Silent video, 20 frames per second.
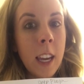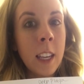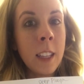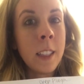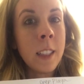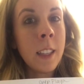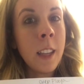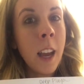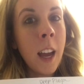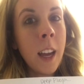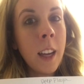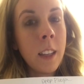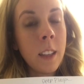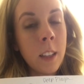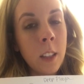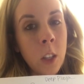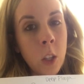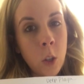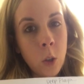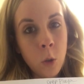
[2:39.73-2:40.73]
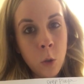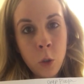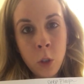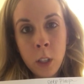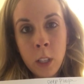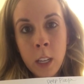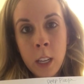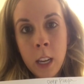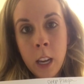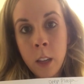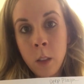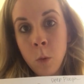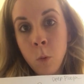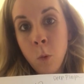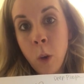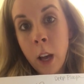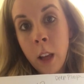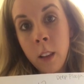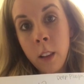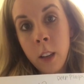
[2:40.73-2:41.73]
It's not usually as
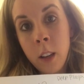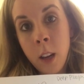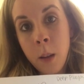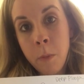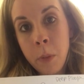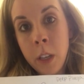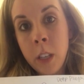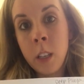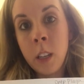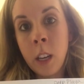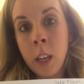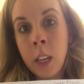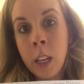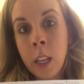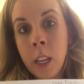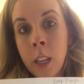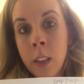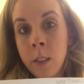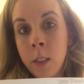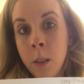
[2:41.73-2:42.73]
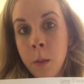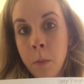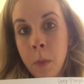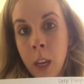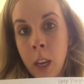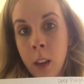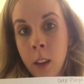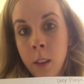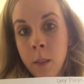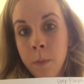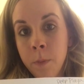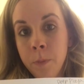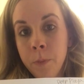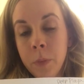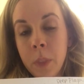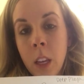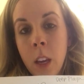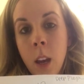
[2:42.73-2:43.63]
well lit up at night as the man,